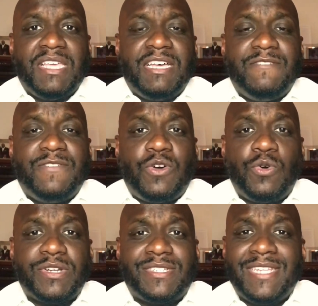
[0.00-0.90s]
Of
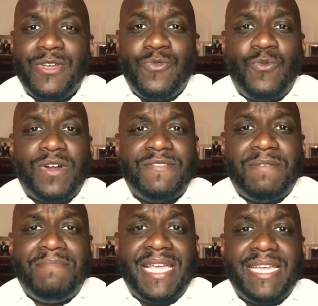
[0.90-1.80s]
course, one of the
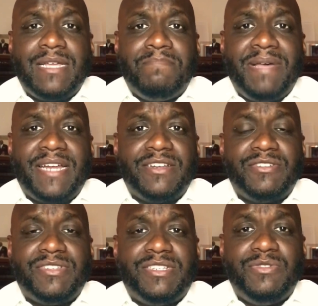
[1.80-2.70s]
main
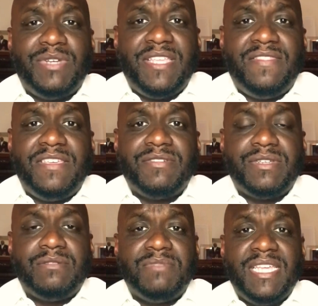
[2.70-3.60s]
competitors to
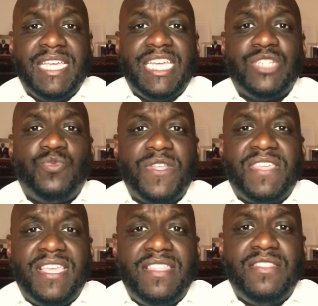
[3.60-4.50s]
Ethereum is
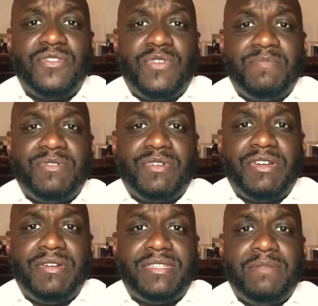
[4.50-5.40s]
within the
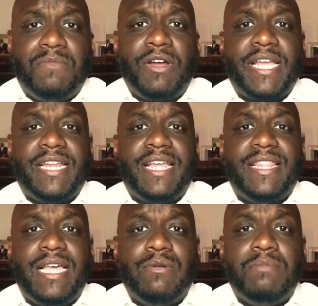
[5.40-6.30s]
cryptocurrency market,
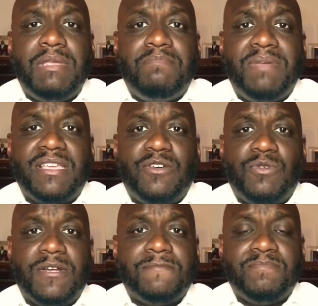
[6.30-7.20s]
and that would be
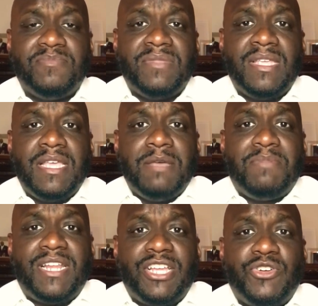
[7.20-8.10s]
Bitcoin.
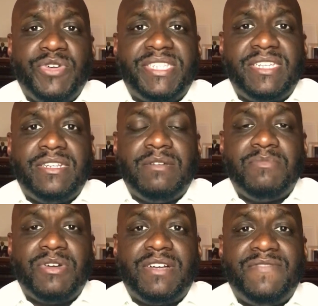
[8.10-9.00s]
But an increasing
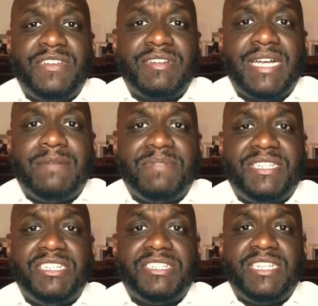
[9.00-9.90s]
number of their
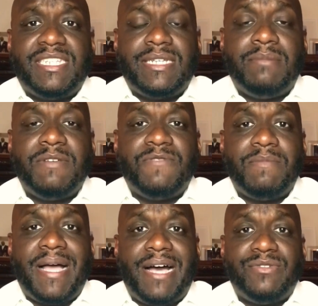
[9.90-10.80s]
competition is coming
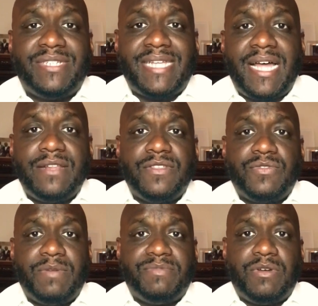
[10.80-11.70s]
from outside of the
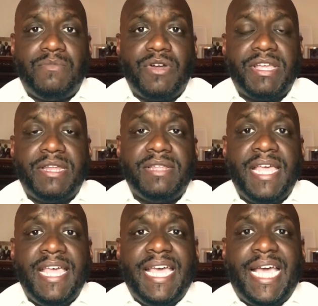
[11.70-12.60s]
crypto market,
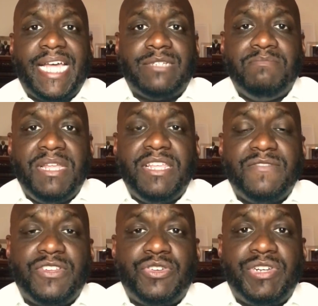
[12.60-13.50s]
as many
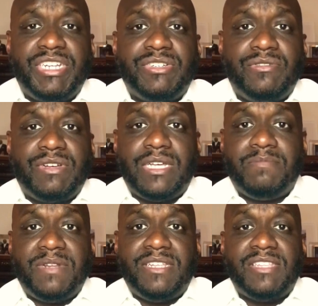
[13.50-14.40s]
of the traditional
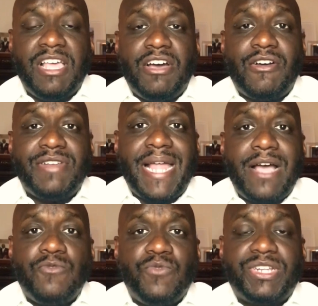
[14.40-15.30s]
companies are
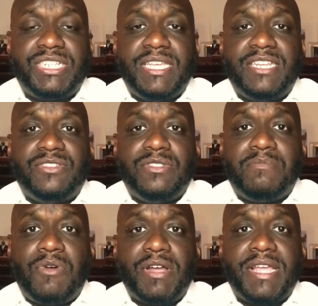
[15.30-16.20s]
now rushing into the
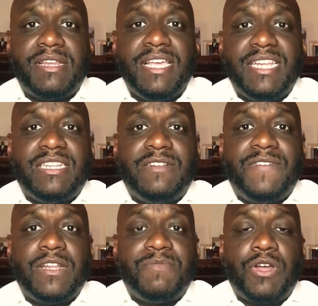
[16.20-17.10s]
market to
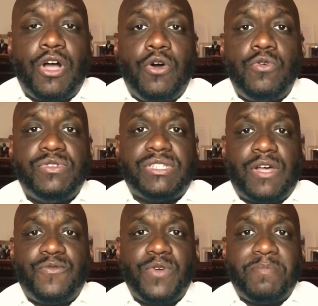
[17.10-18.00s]
develop their own
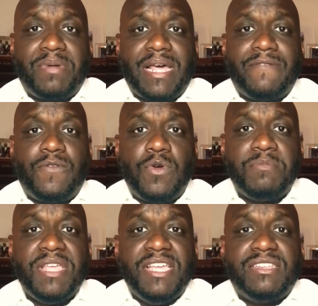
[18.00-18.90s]
software
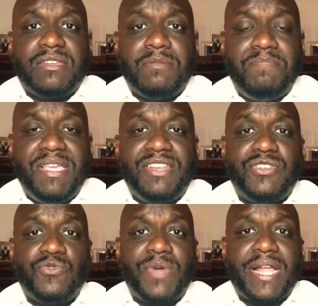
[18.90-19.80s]
platform to compete
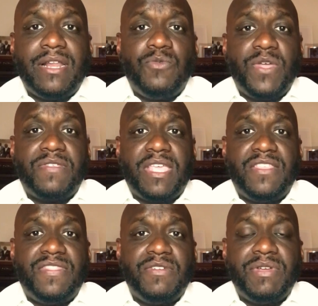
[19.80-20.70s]
directly with
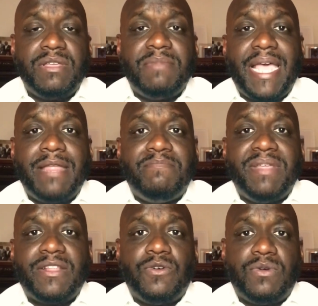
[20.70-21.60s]
Ethereum and
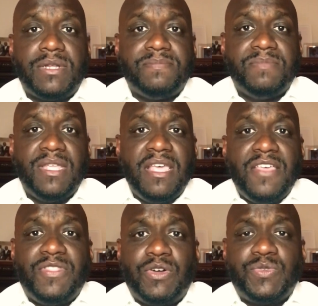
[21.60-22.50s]
Bitcoin.
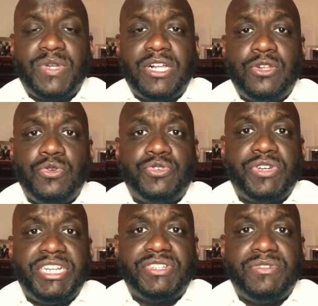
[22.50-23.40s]
Those would include
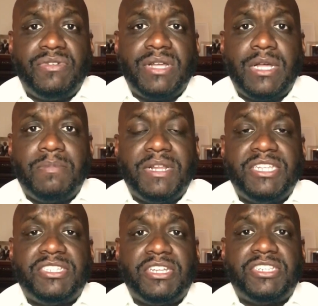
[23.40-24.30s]
traditional
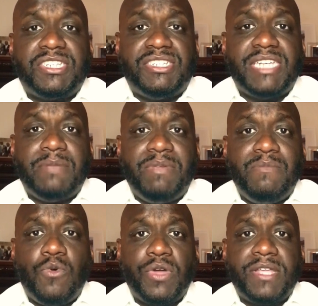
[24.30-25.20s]
companies such as JP
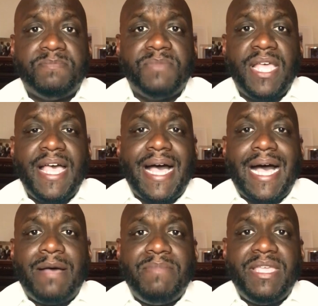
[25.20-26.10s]
Morgan,
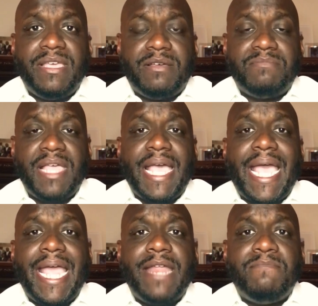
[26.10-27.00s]
IBM,
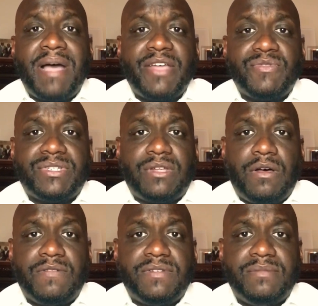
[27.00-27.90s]
and
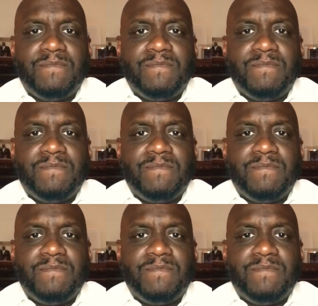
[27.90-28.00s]
Microsoft.